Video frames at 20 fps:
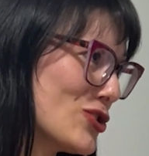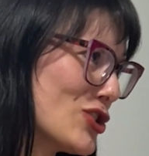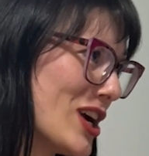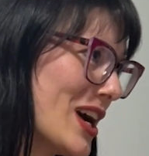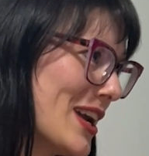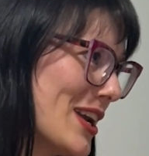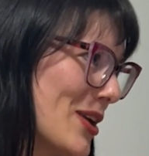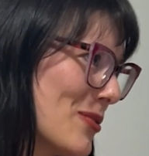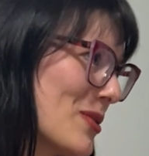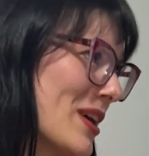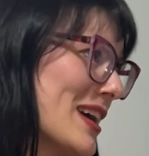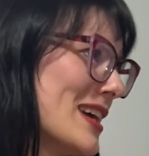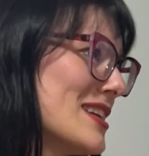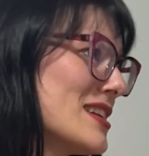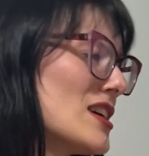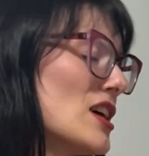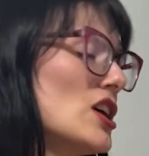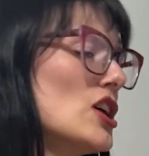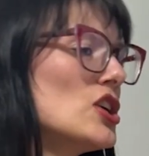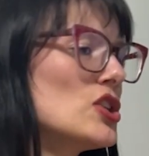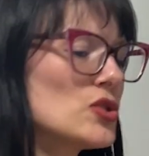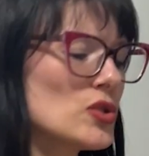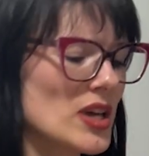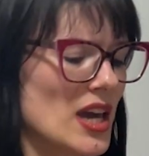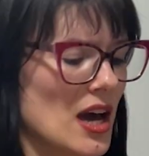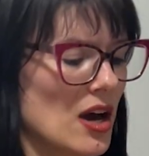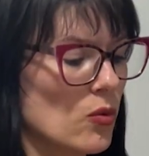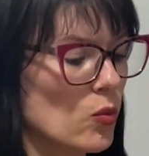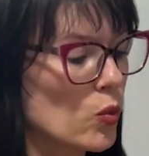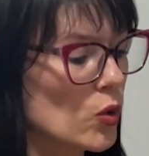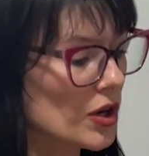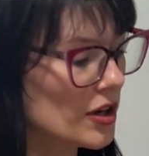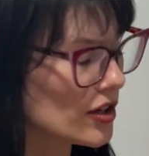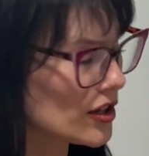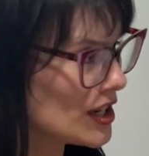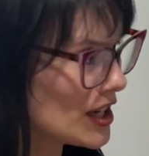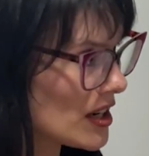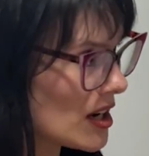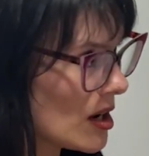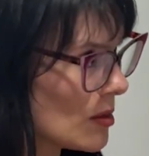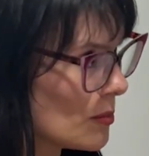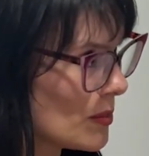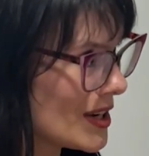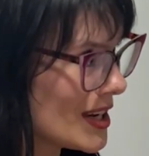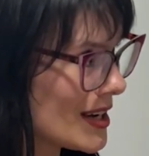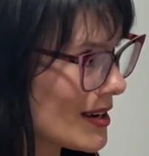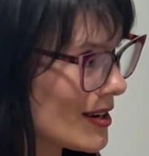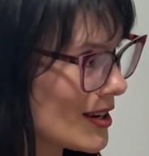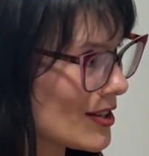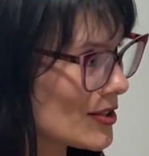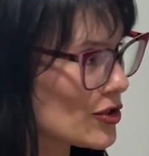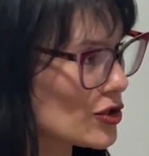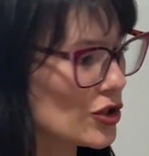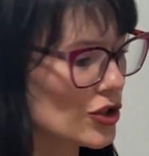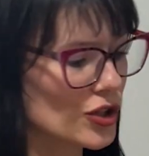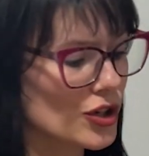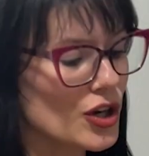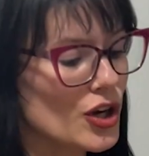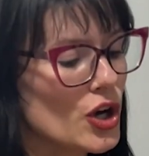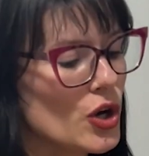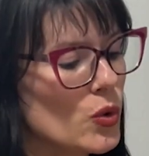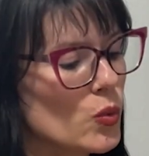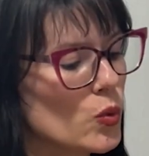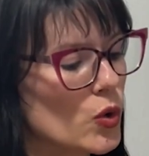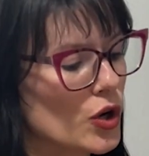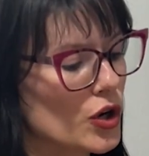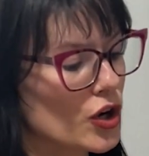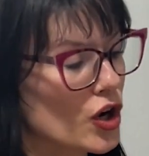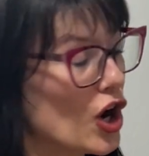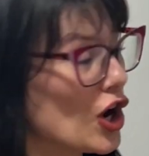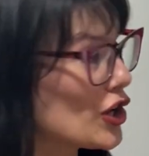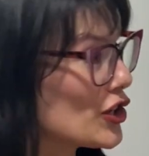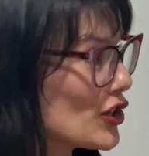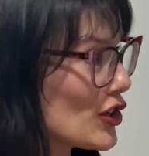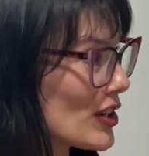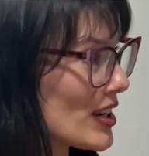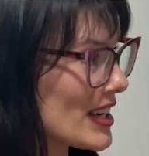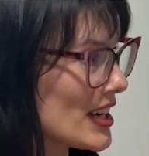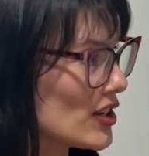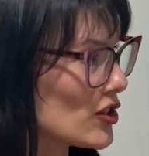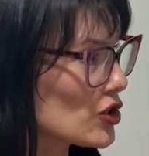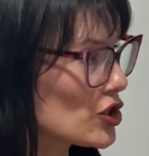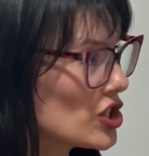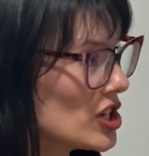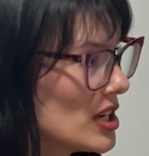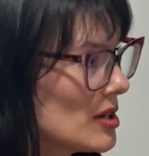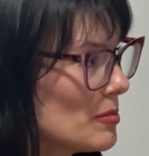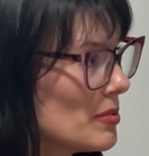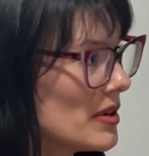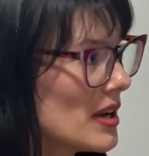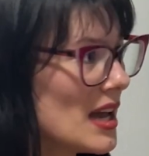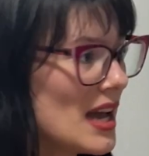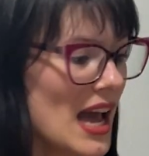China, right? So yeah, work on your company culture, work on your leadership,